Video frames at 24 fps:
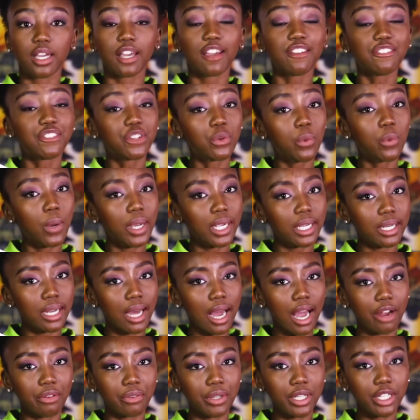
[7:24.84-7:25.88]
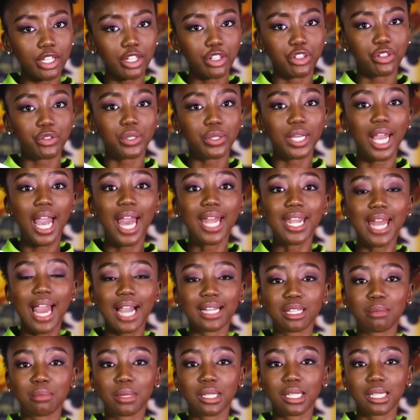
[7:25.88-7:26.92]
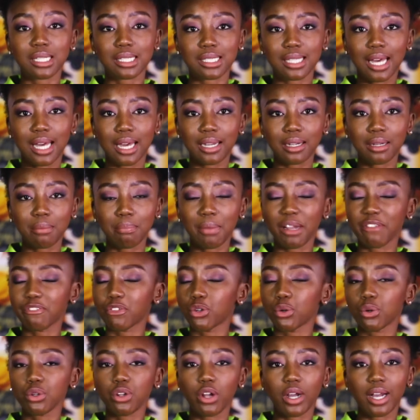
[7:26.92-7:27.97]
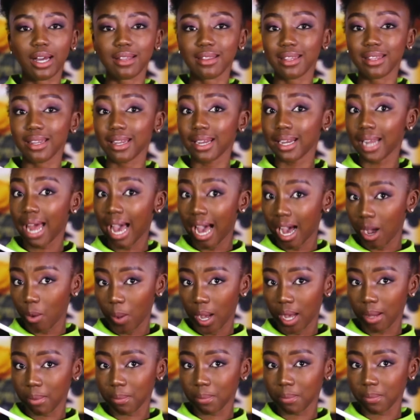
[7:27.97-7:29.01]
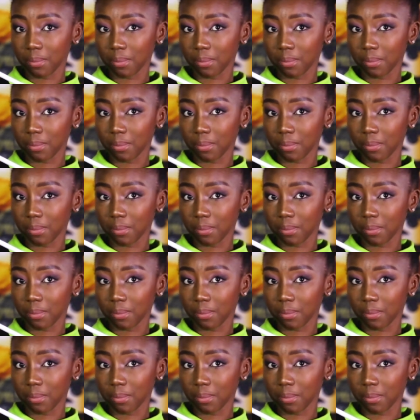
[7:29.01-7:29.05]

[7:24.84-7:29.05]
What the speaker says: If you are in a hurry, you can hang them in the sun, but for no longer than an hour.